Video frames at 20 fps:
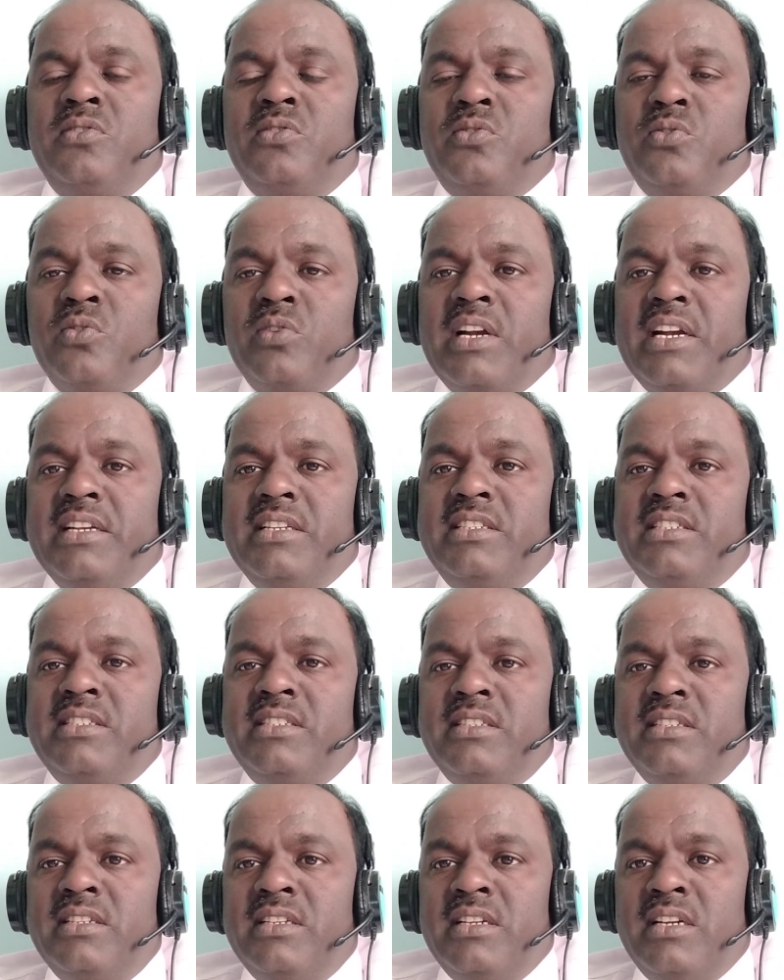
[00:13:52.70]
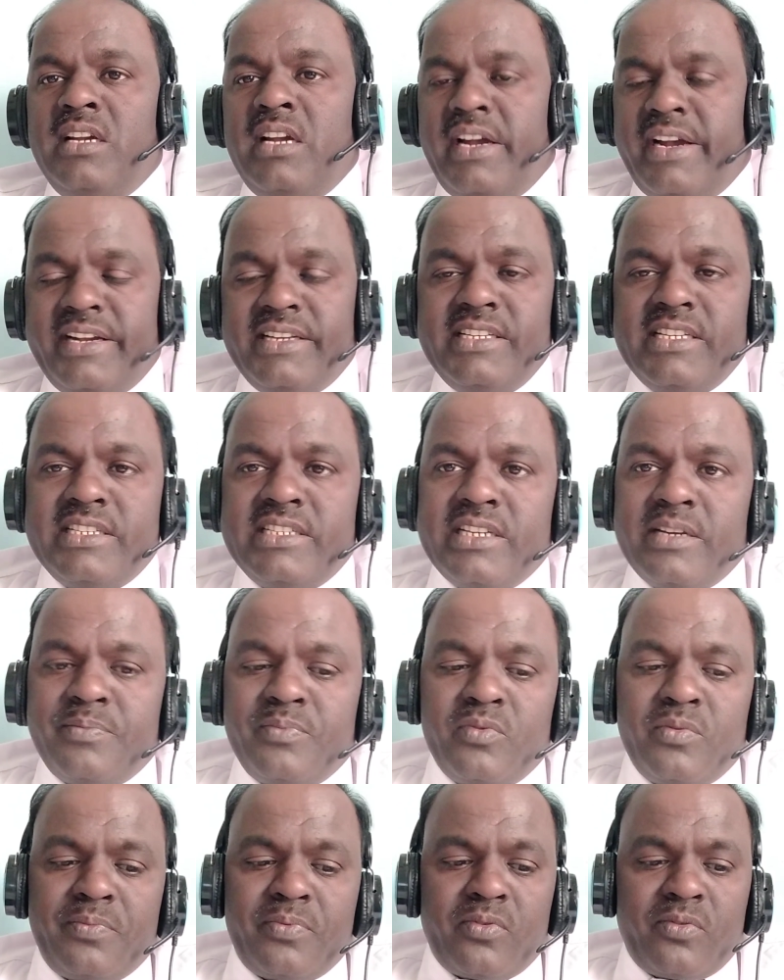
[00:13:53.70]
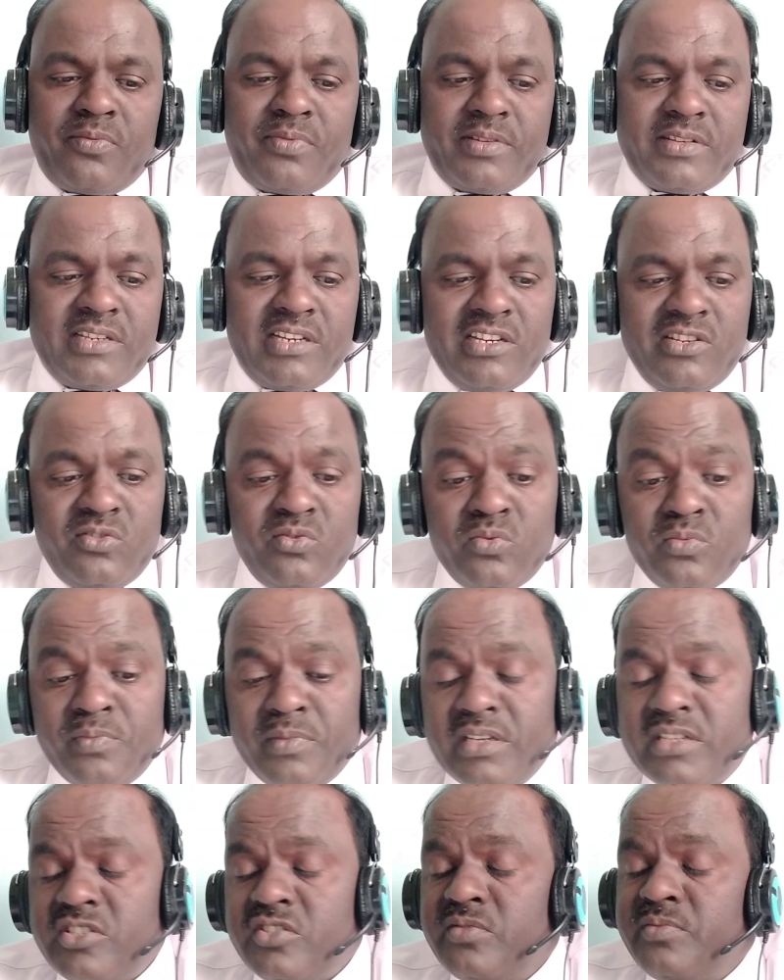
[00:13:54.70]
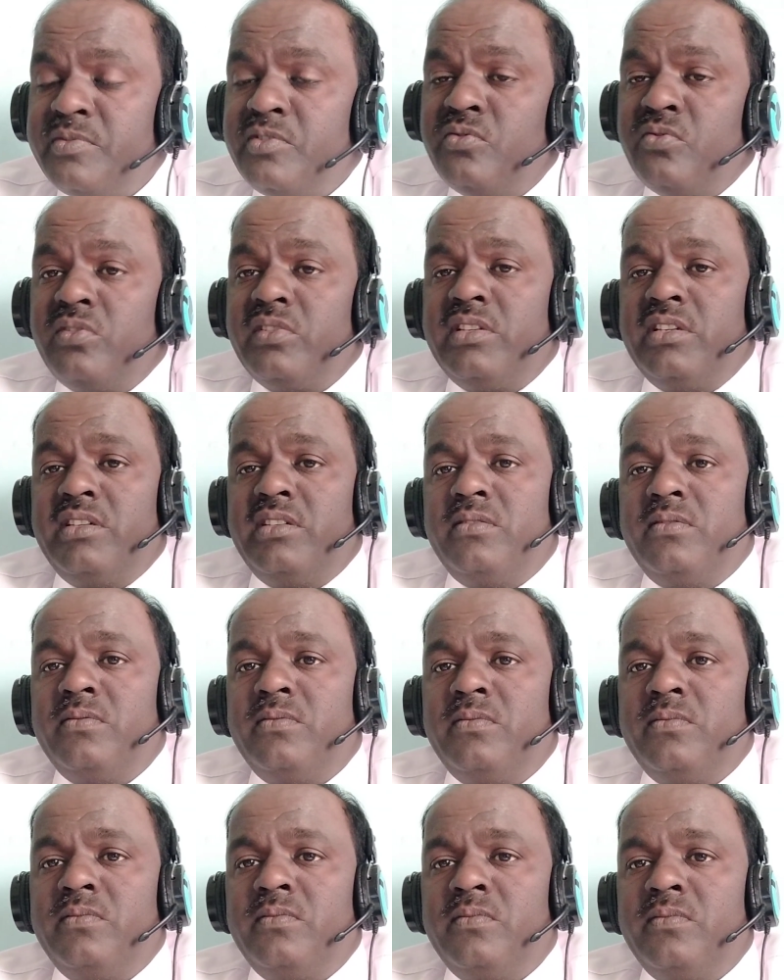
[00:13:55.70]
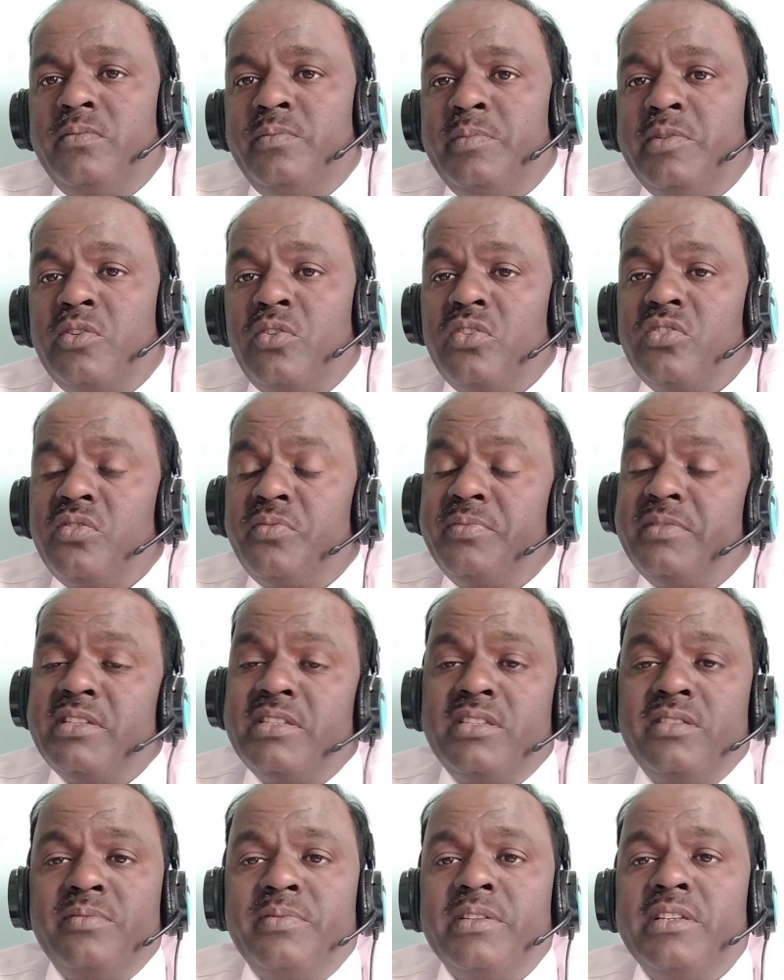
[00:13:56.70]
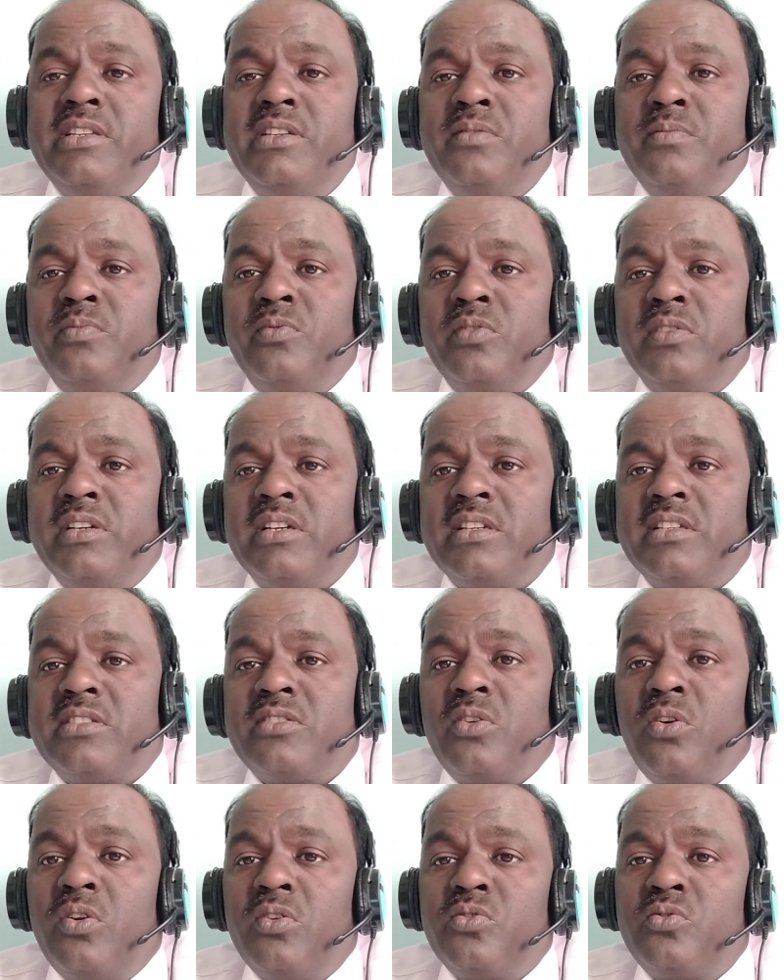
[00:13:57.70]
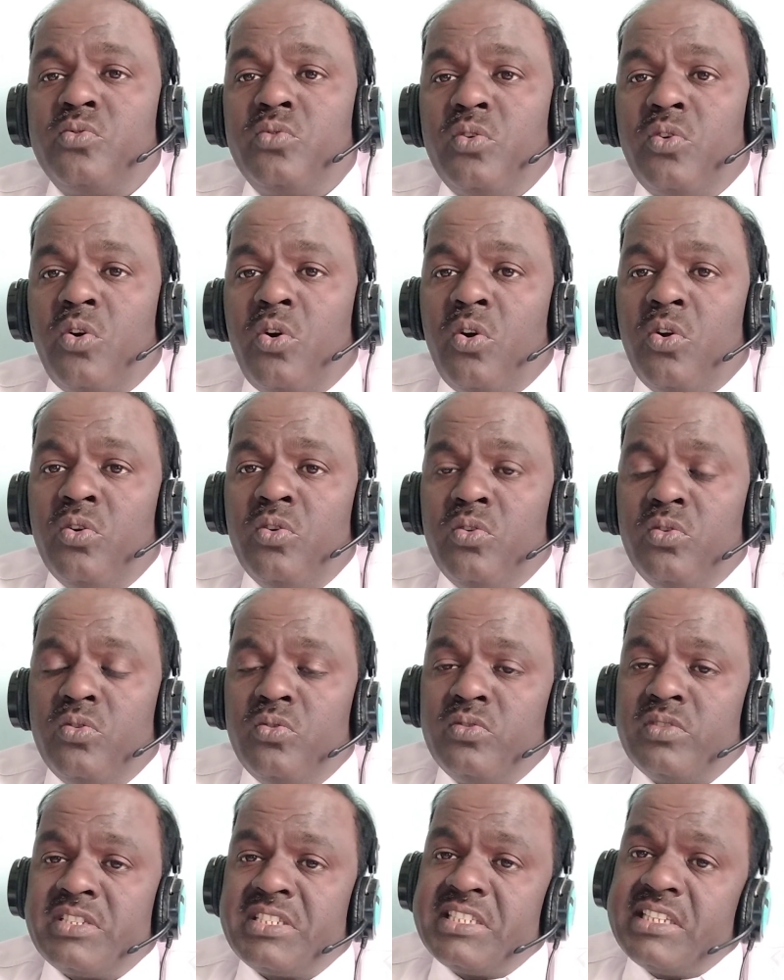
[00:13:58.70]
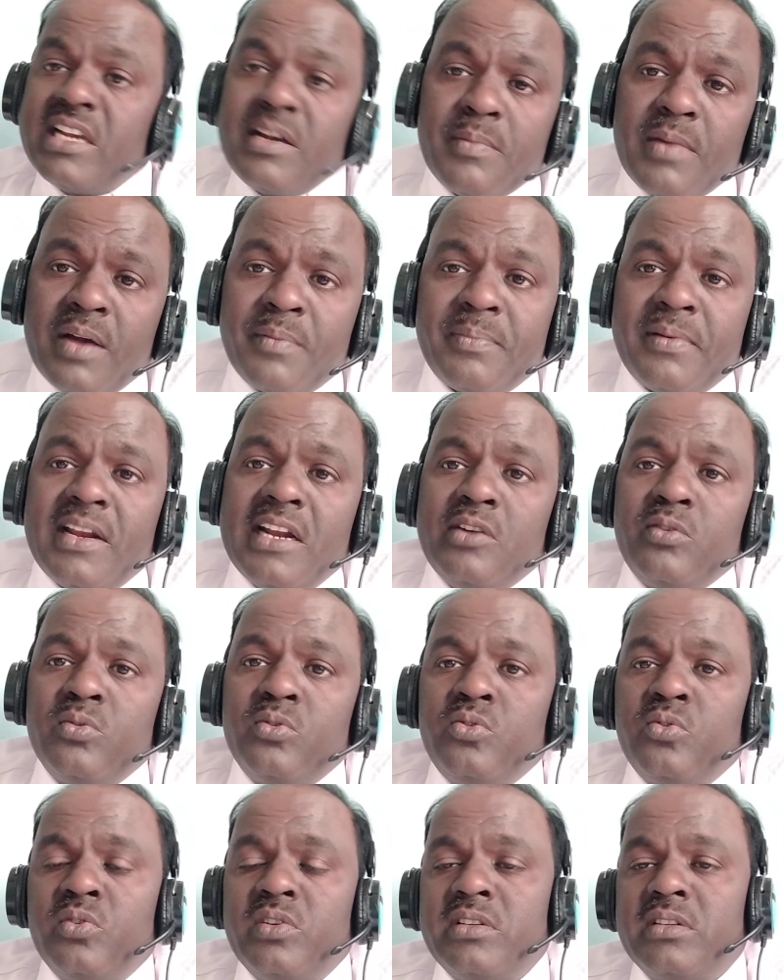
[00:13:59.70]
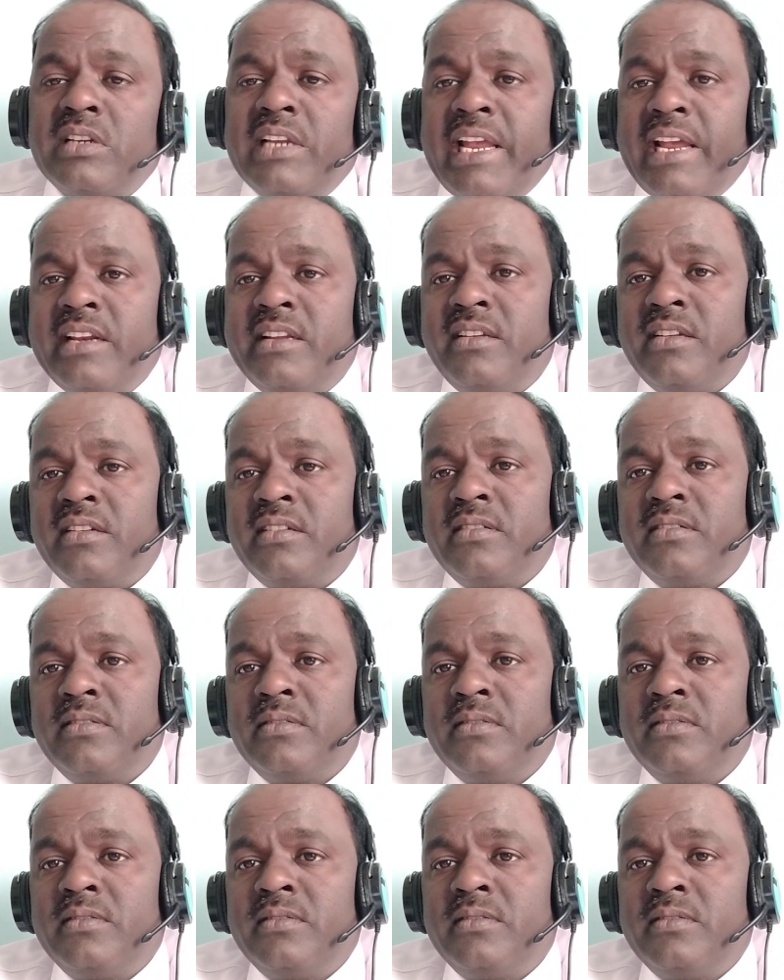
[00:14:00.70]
So guys, as a safety professional, you must be know that, because of this is very important. So also all same apply to your career.